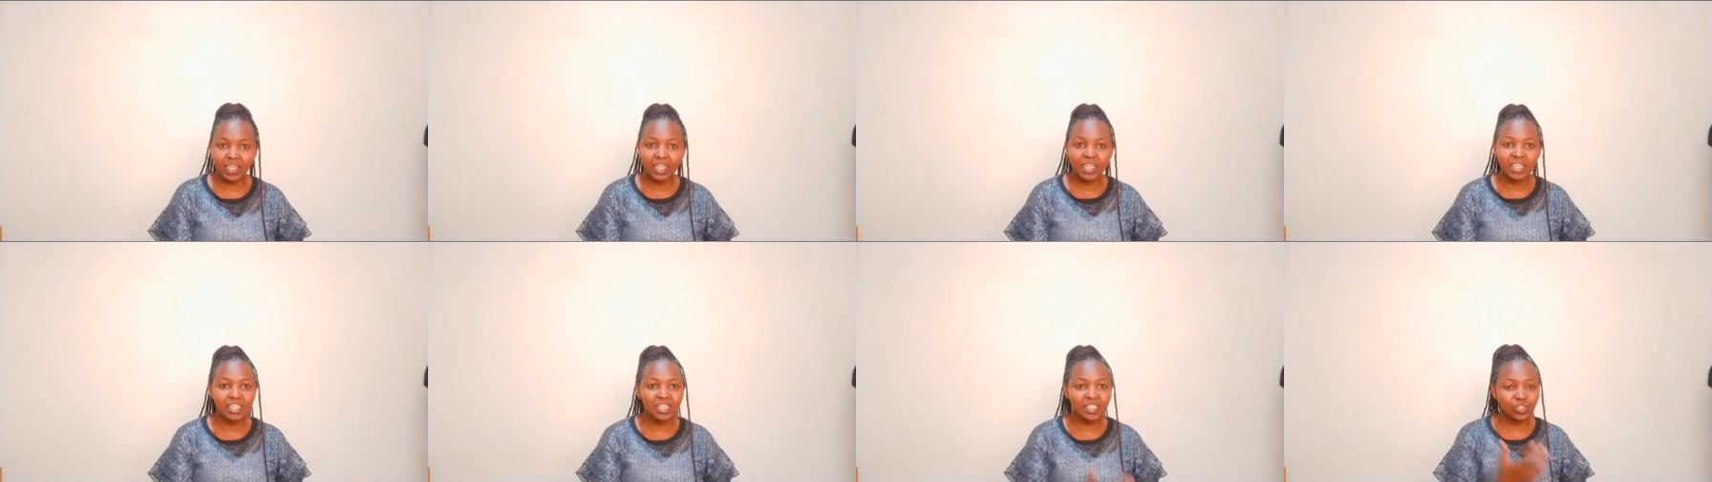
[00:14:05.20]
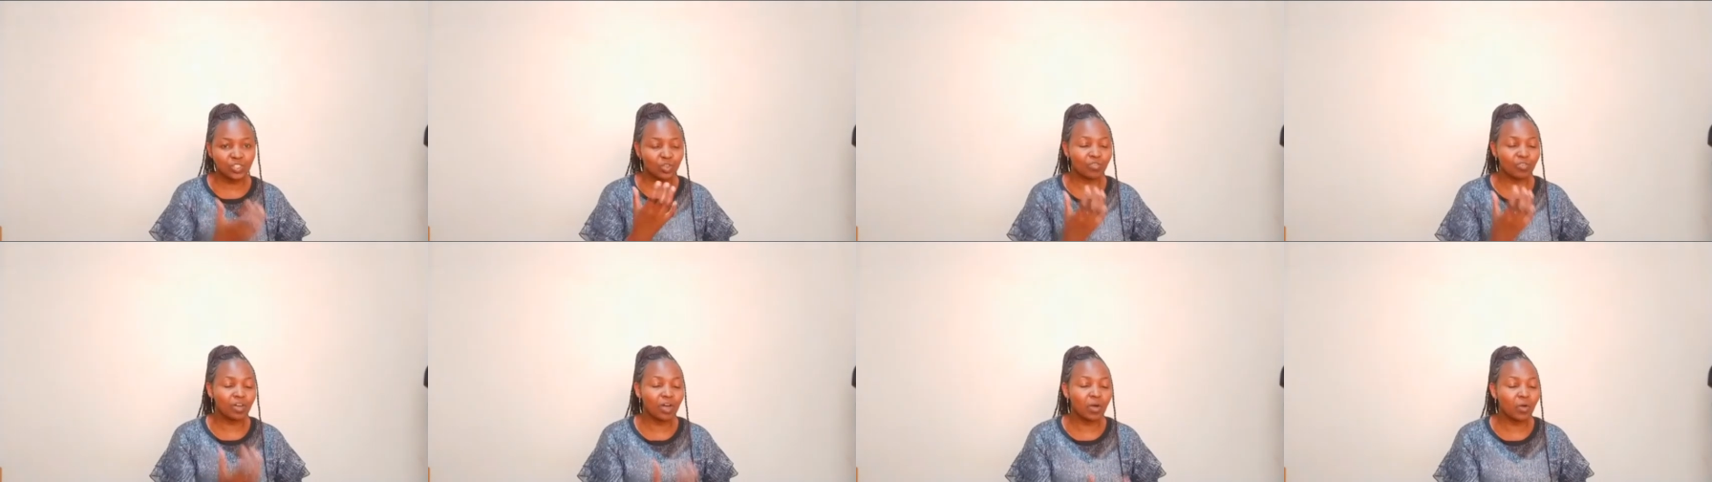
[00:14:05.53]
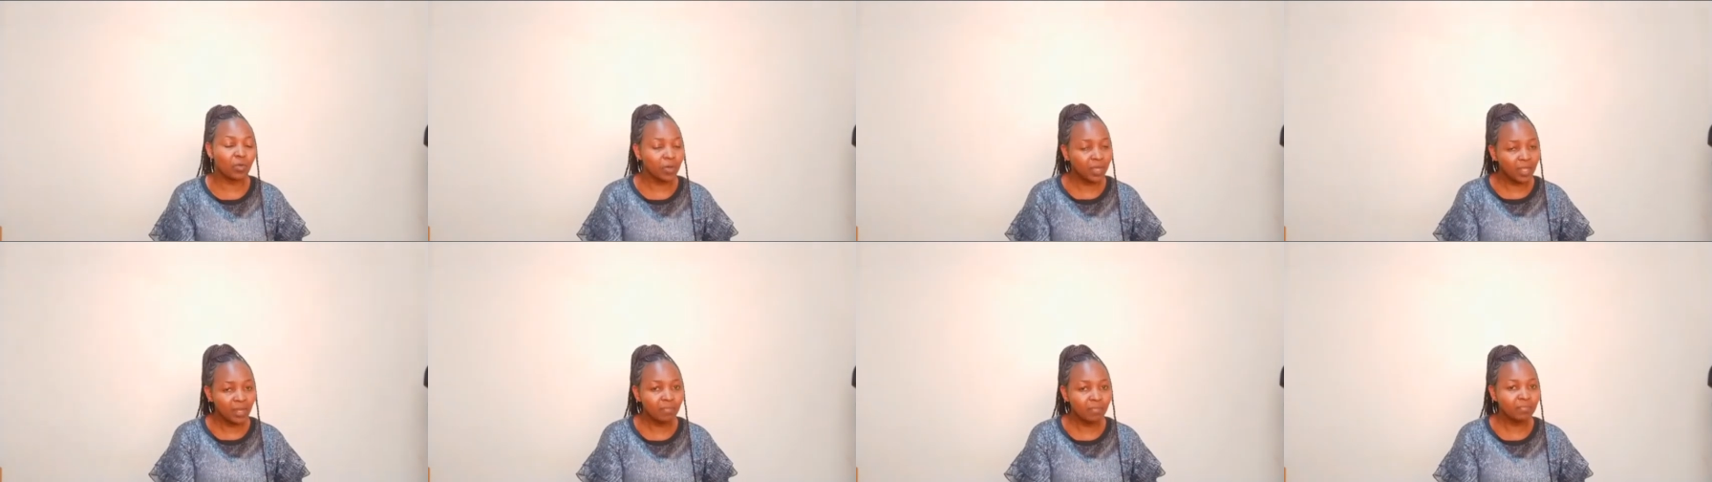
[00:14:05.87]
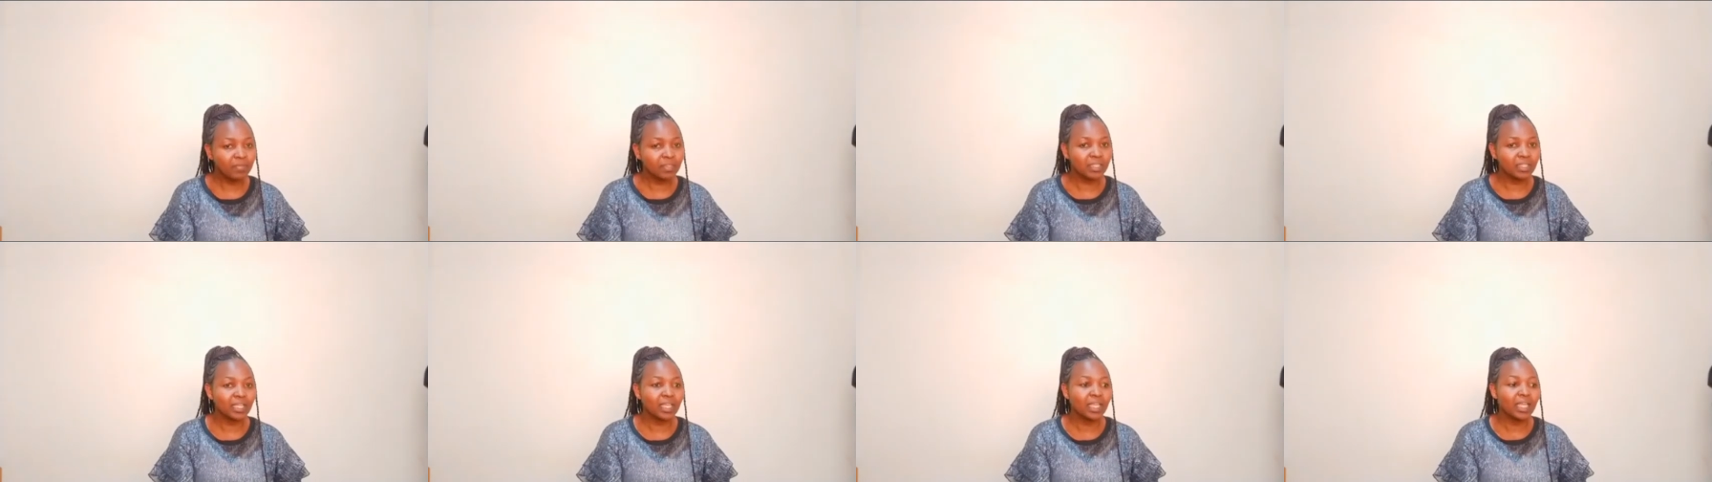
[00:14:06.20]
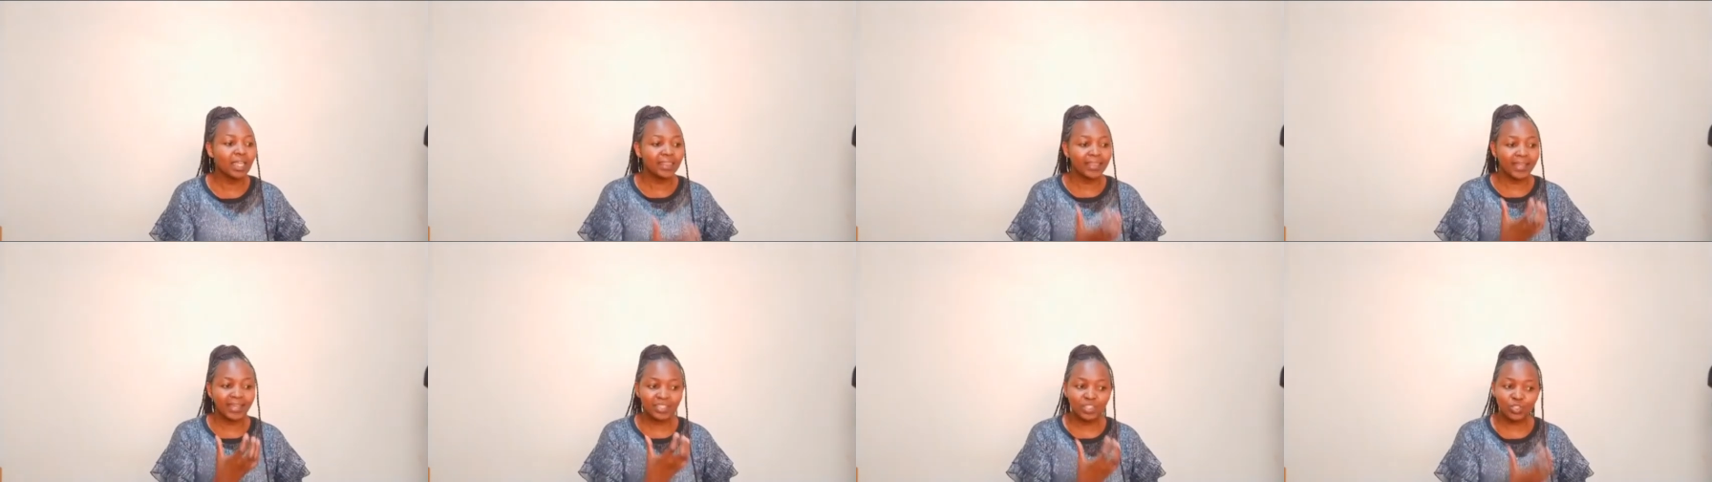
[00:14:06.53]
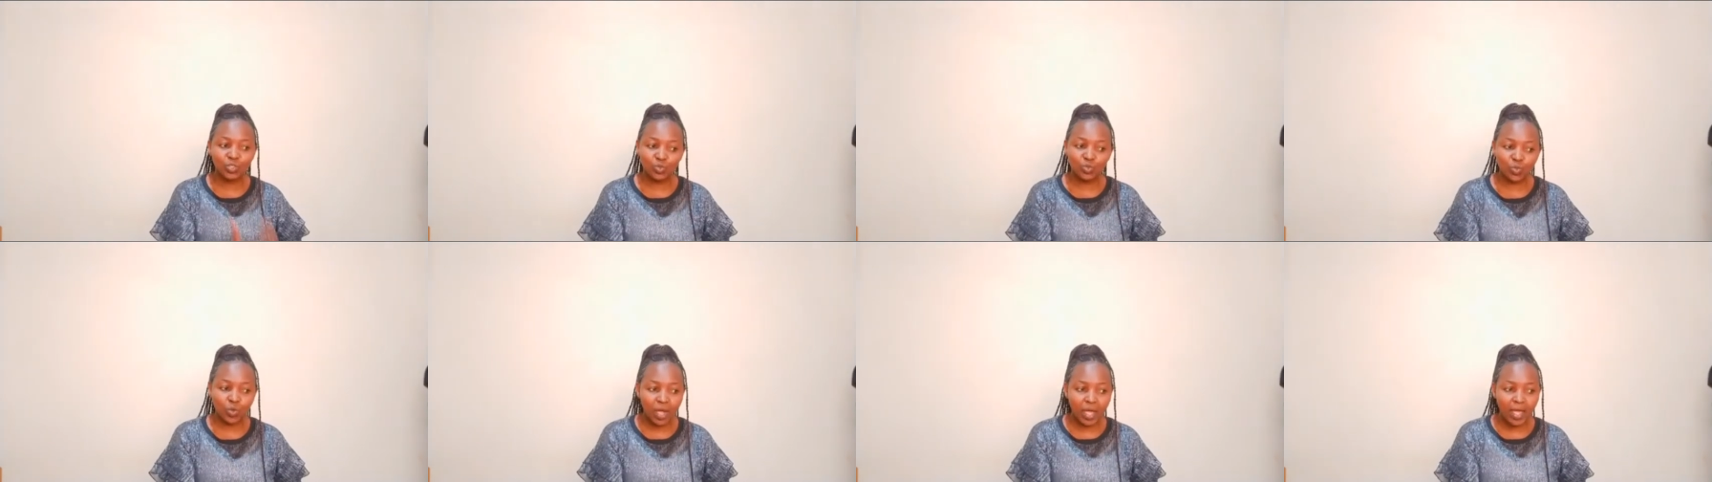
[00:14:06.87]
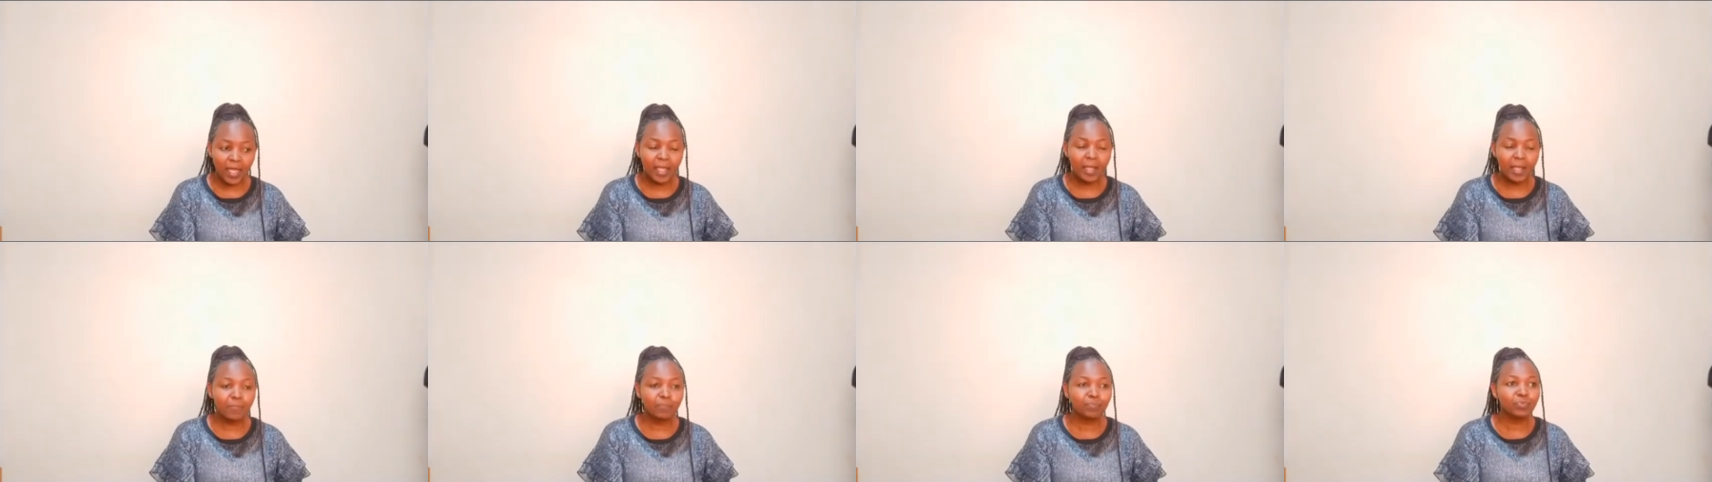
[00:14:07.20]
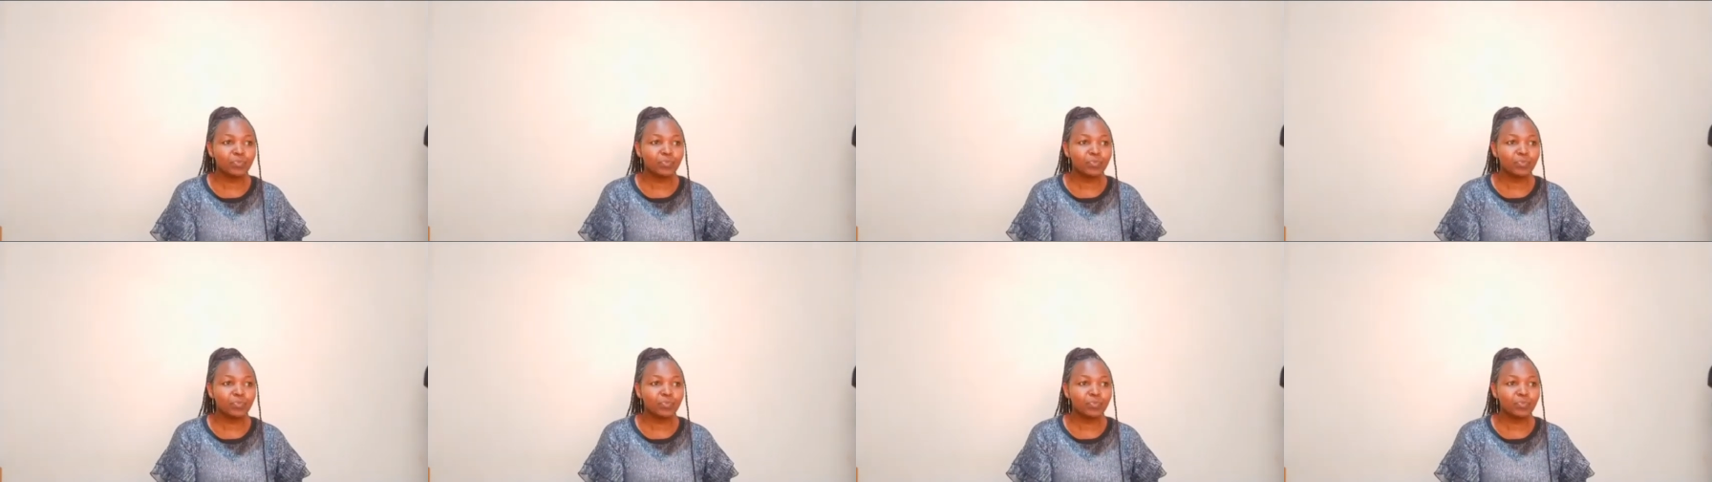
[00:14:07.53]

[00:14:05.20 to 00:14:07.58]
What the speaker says: It's overwhelming. That's why